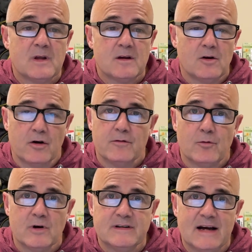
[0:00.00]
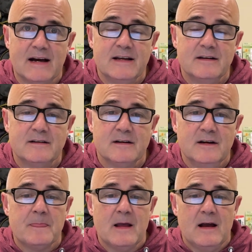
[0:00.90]
carnivore diet.
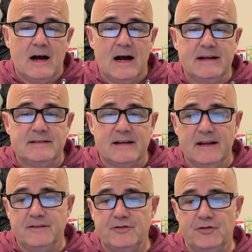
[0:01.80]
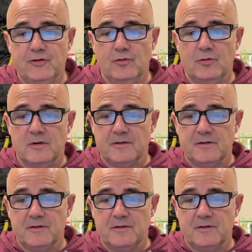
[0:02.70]
I tend to